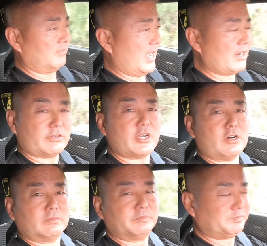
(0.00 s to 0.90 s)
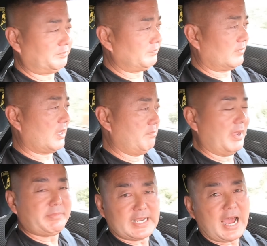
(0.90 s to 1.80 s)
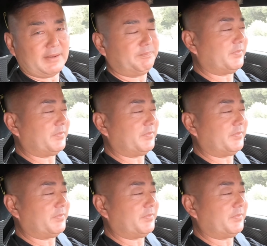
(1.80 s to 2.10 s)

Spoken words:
I don't know. Maybe not.